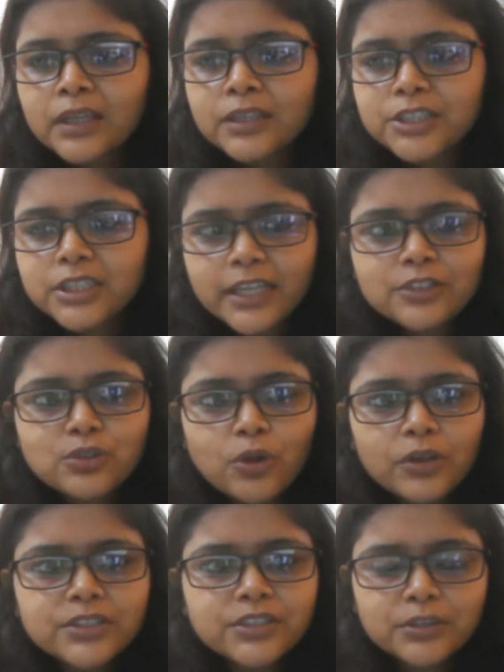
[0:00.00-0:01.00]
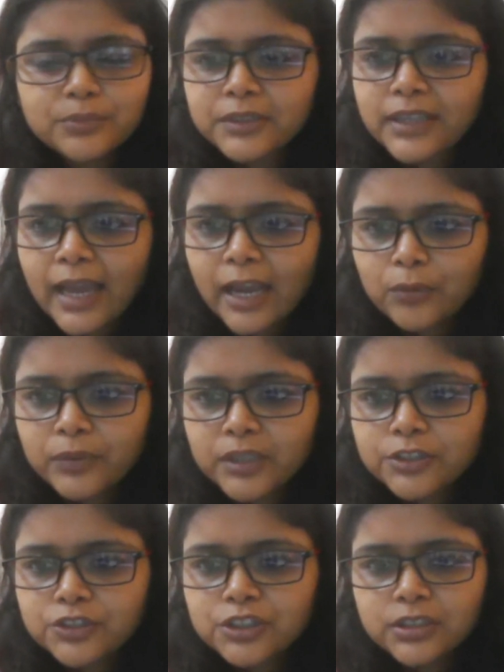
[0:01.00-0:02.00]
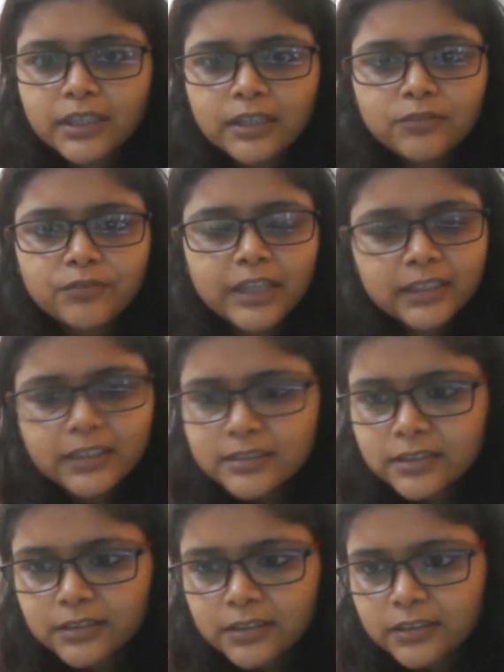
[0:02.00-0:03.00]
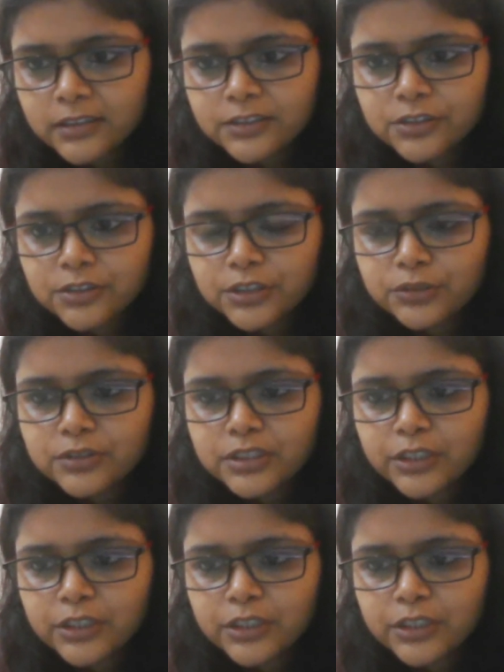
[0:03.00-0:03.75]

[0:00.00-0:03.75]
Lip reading: she has taught German language in various Indian institutes,